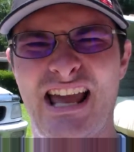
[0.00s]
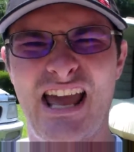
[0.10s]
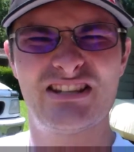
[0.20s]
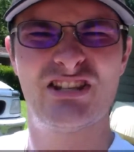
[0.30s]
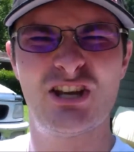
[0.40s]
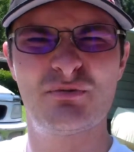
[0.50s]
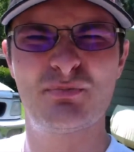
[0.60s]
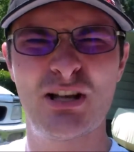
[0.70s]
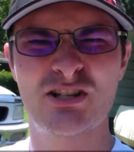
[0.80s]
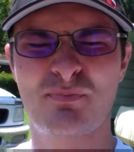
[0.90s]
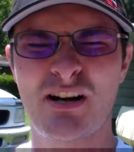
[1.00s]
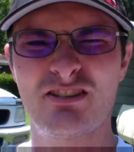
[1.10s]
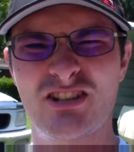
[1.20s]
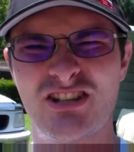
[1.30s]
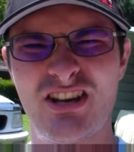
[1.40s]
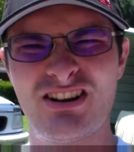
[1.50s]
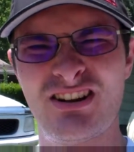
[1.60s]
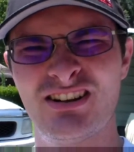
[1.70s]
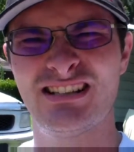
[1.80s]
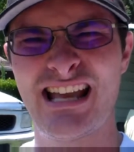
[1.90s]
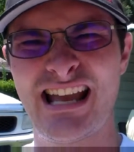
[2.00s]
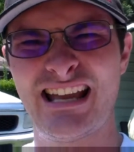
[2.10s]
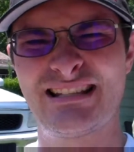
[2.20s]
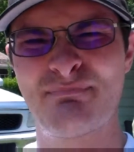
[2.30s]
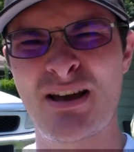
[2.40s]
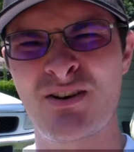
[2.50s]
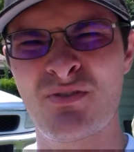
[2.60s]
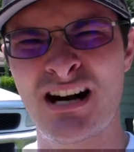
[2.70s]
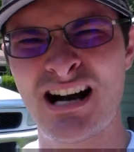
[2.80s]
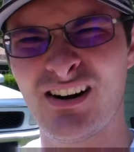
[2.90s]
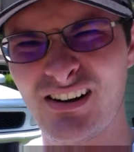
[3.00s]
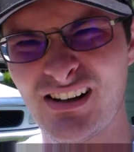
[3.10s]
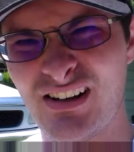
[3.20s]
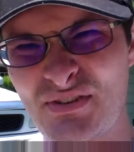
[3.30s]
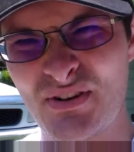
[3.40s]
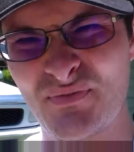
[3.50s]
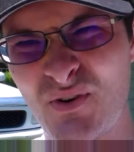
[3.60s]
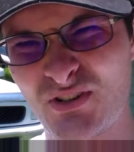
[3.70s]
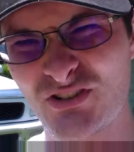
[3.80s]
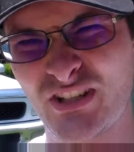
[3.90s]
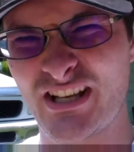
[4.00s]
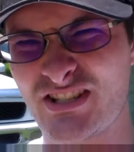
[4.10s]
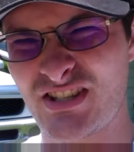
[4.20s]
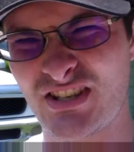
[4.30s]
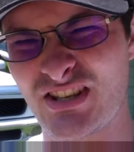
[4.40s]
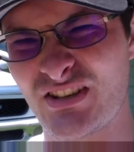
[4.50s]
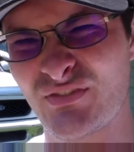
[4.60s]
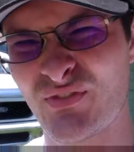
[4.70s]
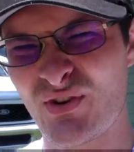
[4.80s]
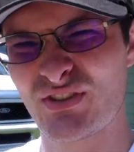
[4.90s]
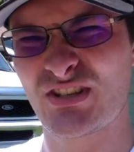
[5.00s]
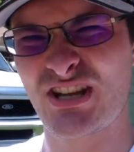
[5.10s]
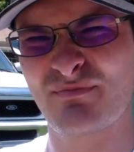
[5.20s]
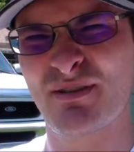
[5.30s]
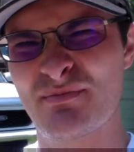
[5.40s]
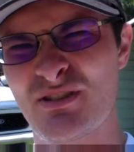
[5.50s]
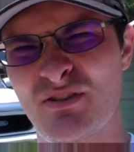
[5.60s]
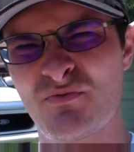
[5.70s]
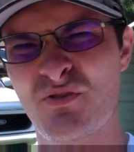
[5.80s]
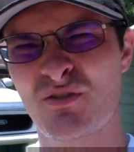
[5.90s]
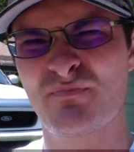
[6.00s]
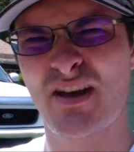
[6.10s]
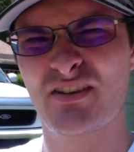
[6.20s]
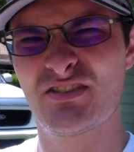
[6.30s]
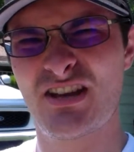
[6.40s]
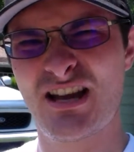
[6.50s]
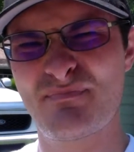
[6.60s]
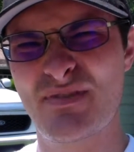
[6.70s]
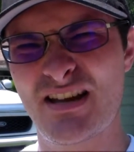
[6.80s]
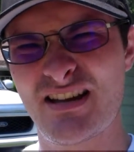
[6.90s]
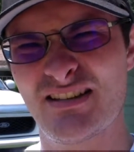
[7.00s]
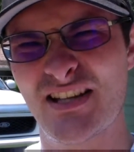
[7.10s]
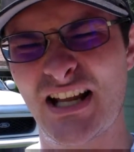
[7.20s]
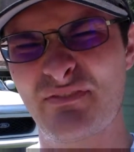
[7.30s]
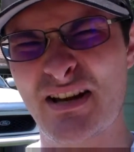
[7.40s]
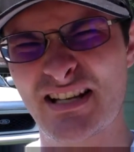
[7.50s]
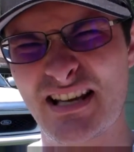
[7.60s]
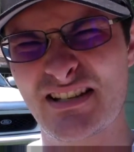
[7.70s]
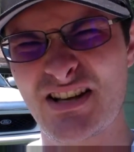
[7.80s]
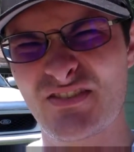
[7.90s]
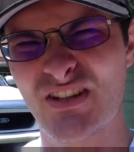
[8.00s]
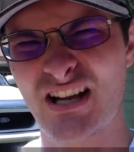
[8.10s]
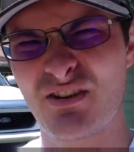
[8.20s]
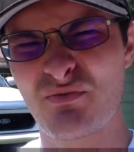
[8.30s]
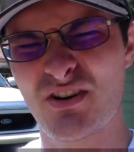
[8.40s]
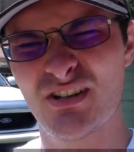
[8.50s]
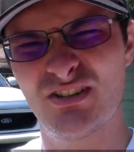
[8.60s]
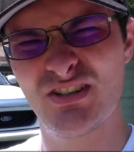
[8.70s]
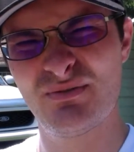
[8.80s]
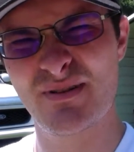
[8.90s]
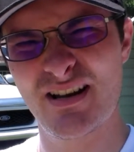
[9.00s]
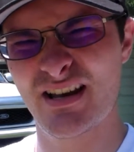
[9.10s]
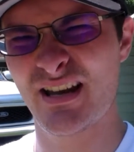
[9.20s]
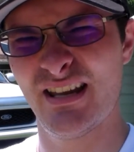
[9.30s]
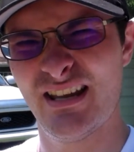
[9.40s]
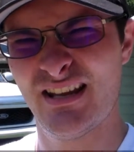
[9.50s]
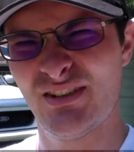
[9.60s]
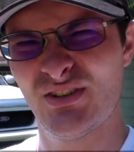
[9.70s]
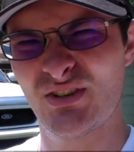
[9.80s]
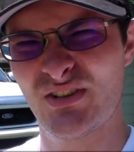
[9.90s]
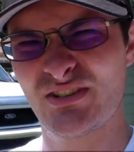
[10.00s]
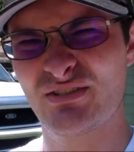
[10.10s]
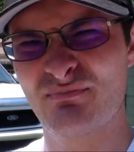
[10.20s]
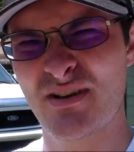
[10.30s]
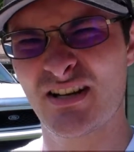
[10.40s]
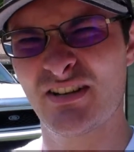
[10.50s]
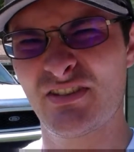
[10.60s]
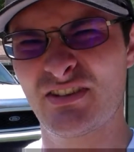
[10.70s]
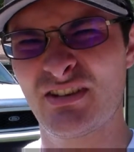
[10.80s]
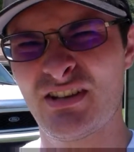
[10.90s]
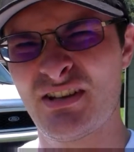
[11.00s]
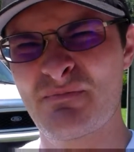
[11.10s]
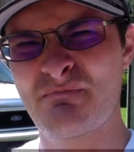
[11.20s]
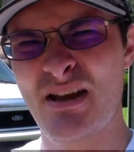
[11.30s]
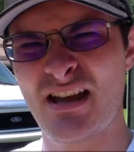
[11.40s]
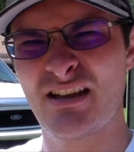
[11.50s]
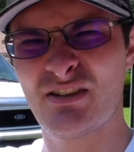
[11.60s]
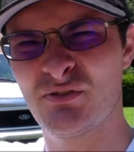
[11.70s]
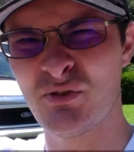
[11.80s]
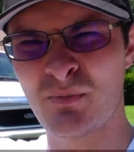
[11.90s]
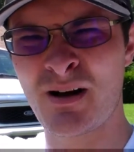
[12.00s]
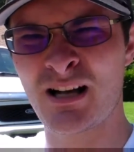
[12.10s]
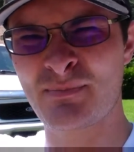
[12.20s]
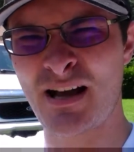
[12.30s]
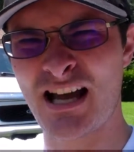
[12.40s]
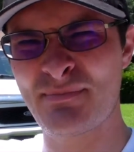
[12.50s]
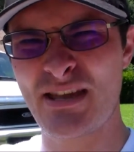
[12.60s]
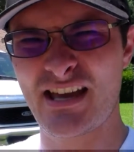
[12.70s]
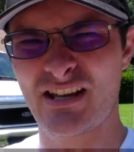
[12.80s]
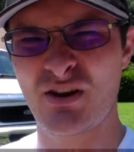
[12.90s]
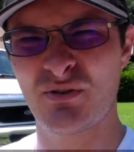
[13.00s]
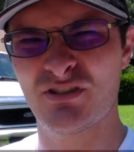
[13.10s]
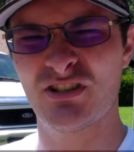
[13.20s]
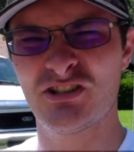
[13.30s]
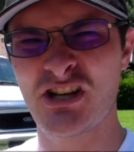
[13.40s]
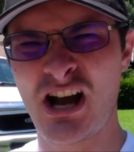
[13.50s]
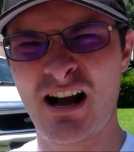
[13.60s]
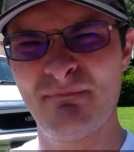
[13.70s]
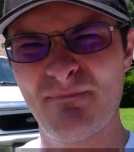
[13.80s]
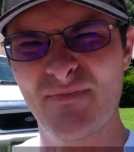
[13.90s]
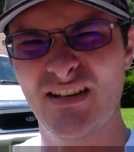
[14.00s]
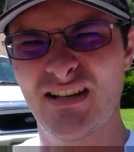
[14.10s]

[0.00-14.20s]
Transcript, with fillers: Hey Tubes, Blazer Project here. Yeah, it's been a while. Unfortunately, it's the 4th is coming up, so work picked up and didn't have my days off like I wanted to, but hey, little extra money in the bank. Toolbox behind me had to go into the shop